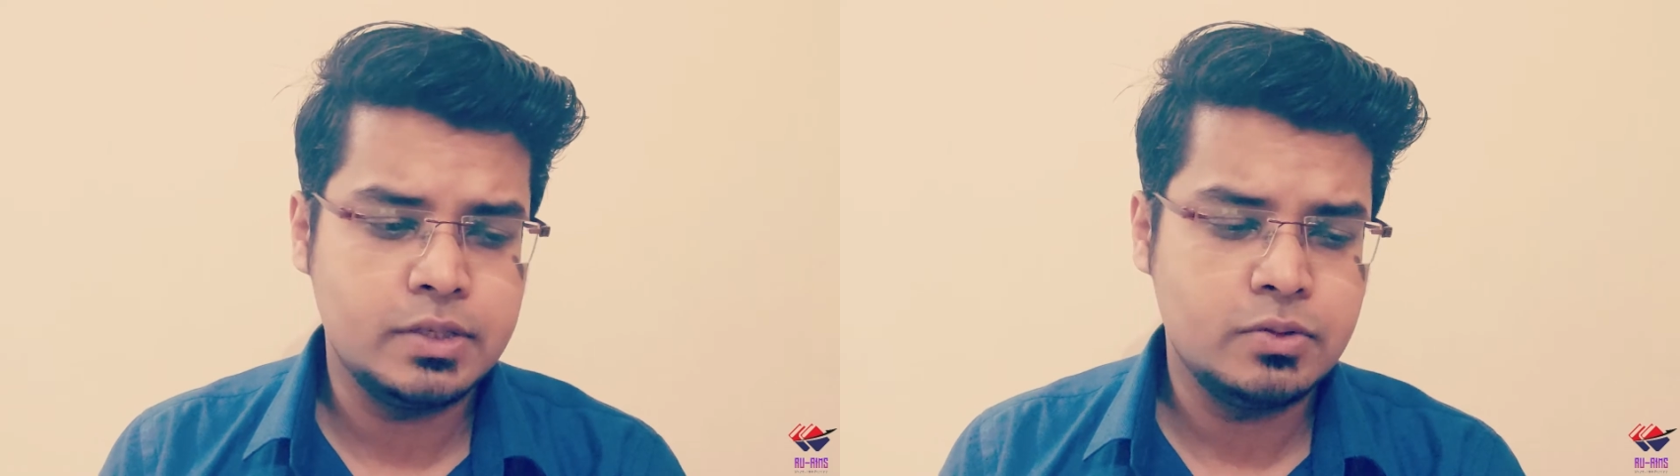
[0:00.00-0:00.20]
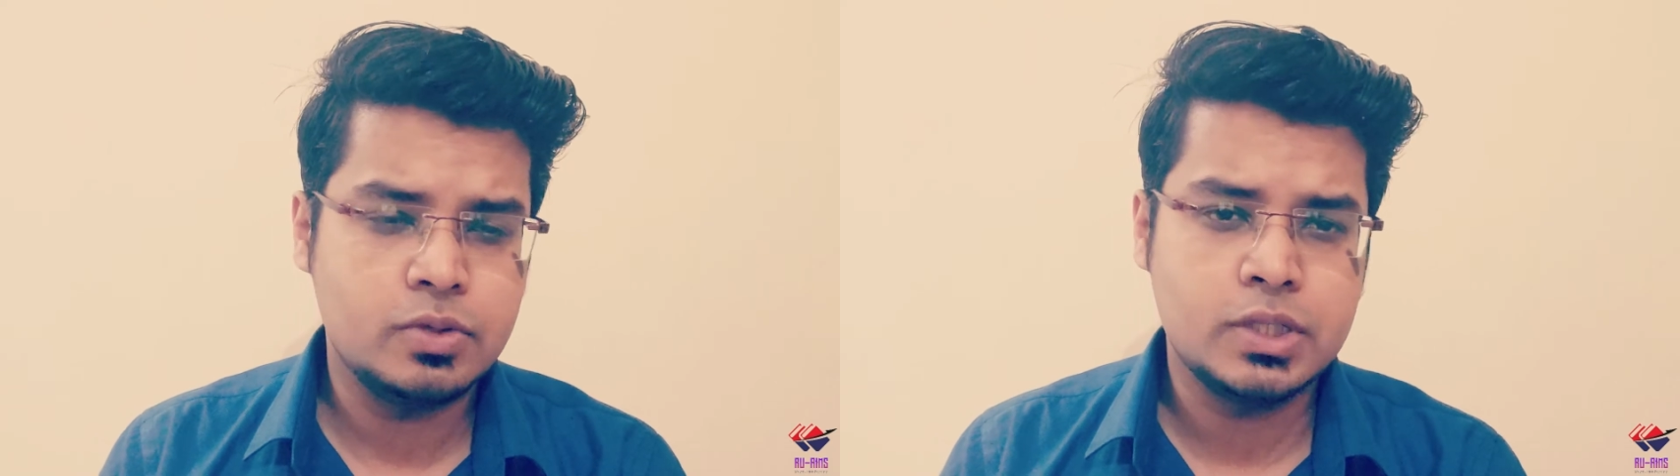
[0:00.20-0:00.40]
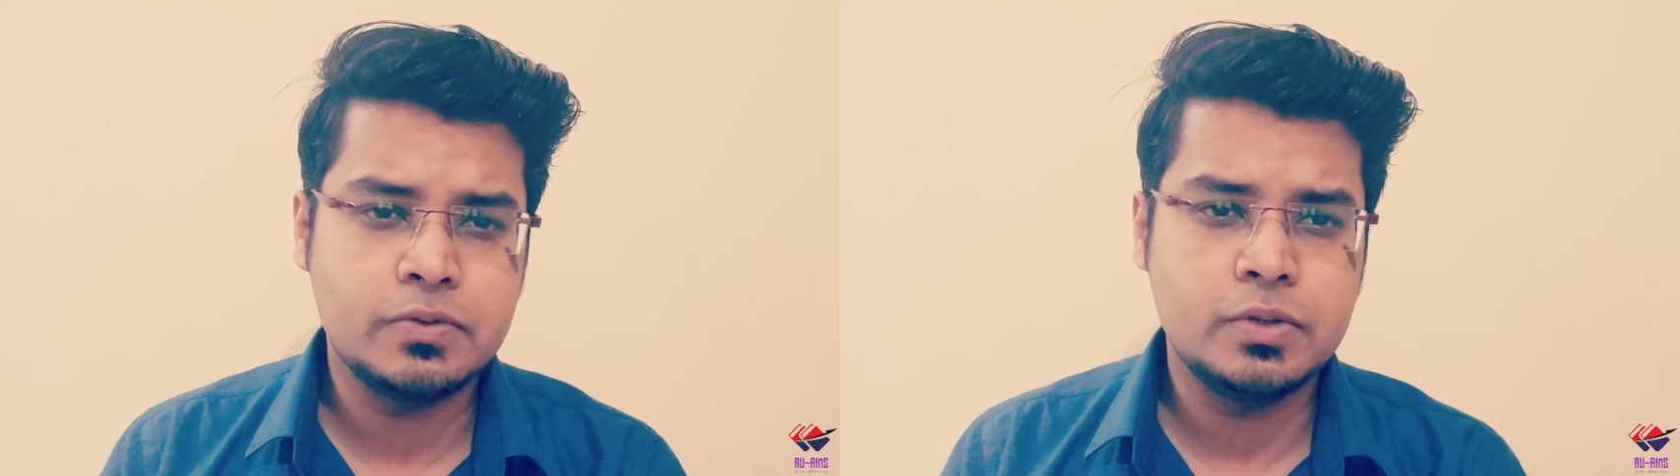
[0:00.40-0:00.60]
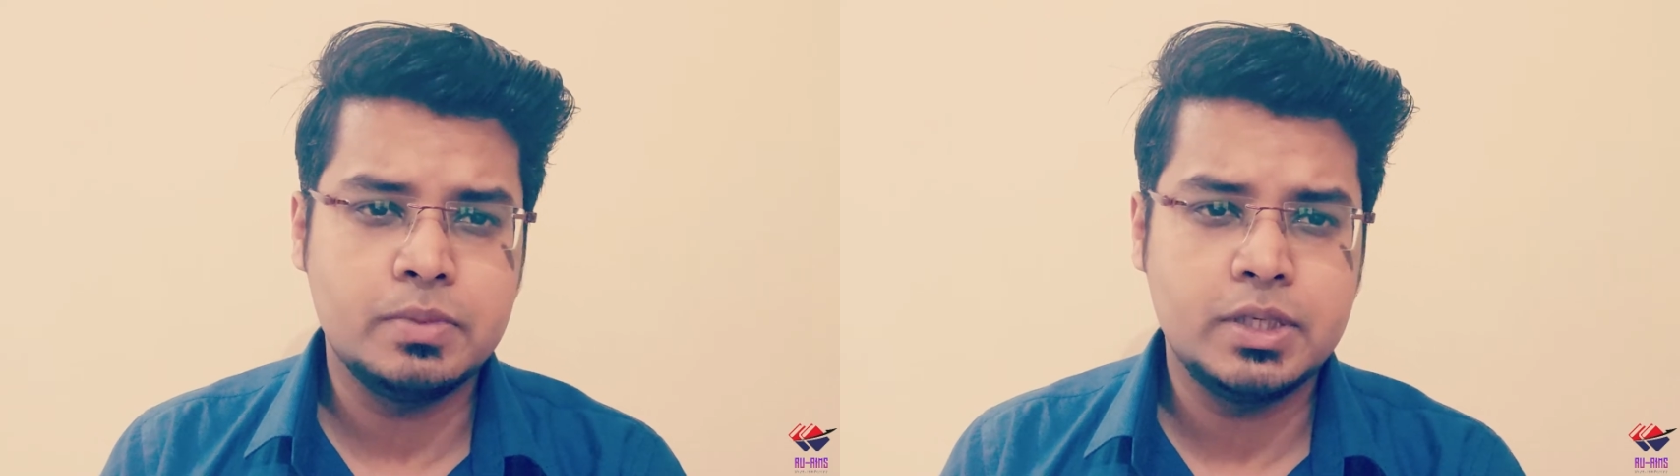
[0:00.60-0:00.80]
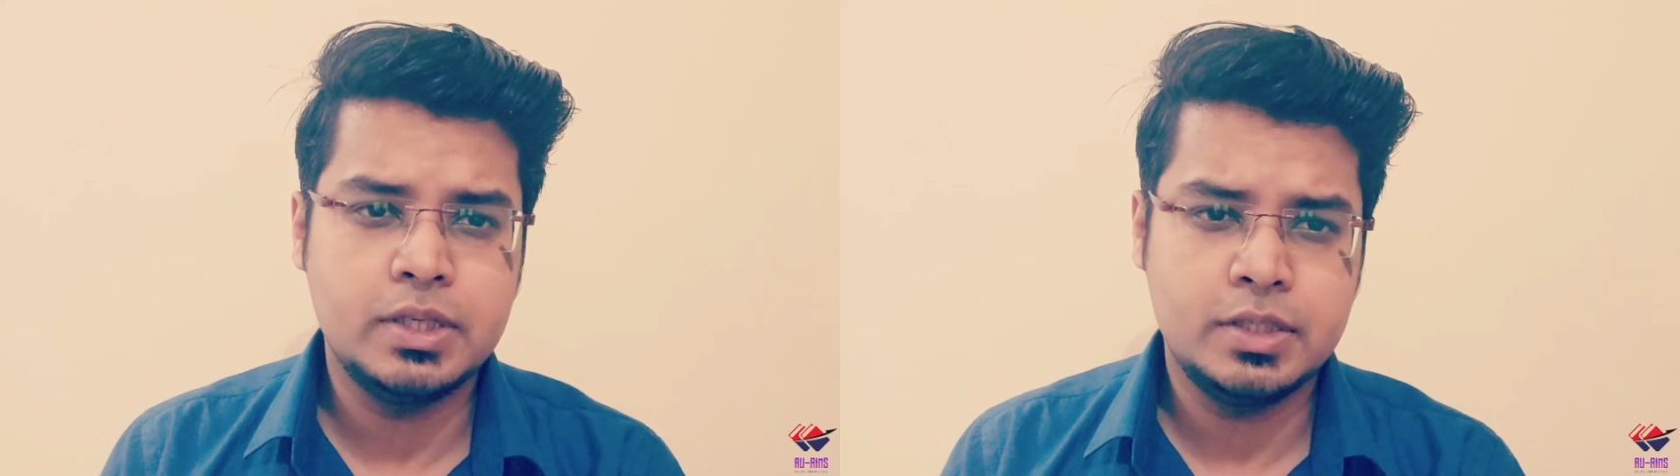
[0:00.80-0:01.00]
to transfer your
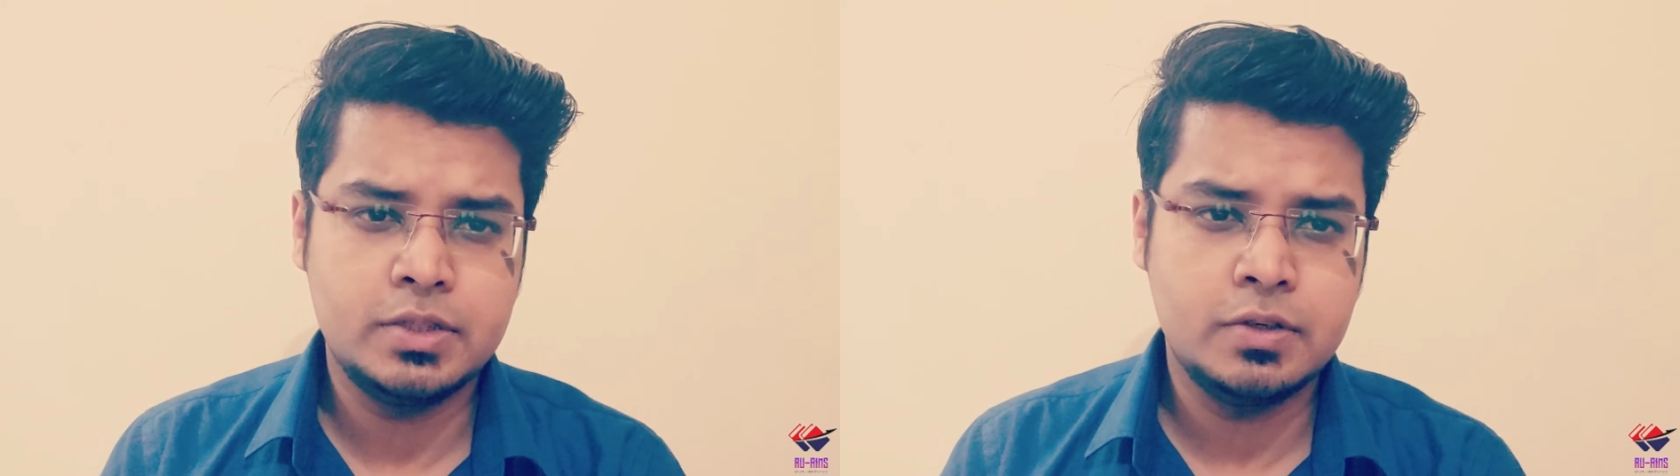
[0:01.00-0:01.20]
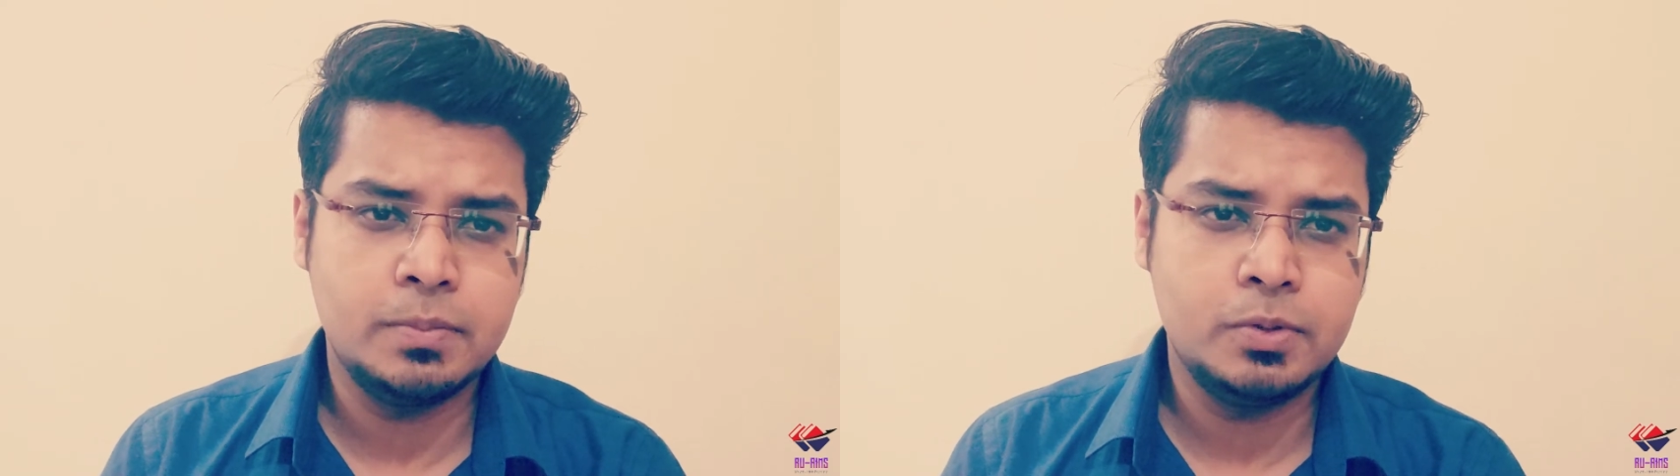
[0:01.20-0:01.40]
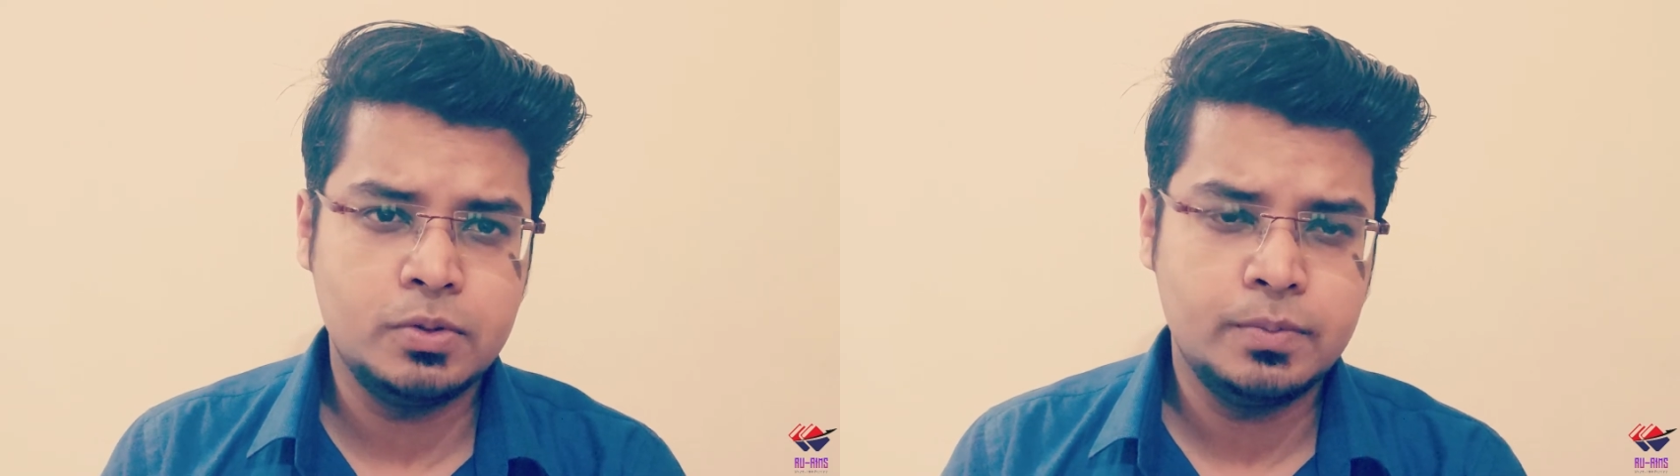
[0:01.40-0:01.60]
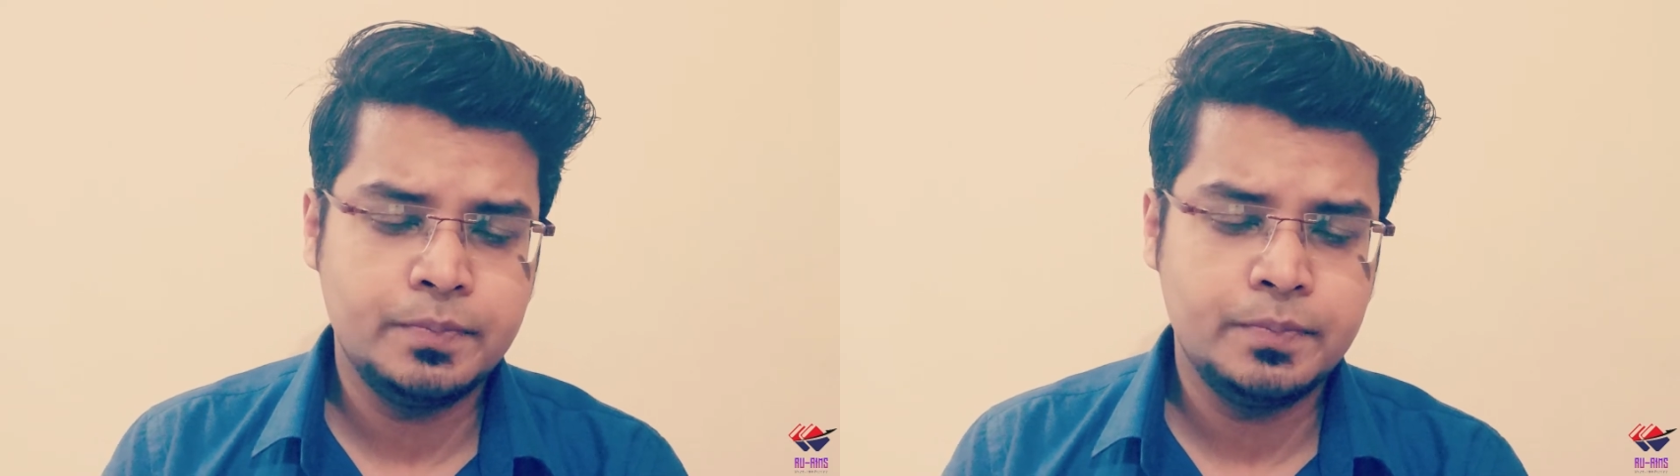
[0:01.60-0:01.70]
money is crypto.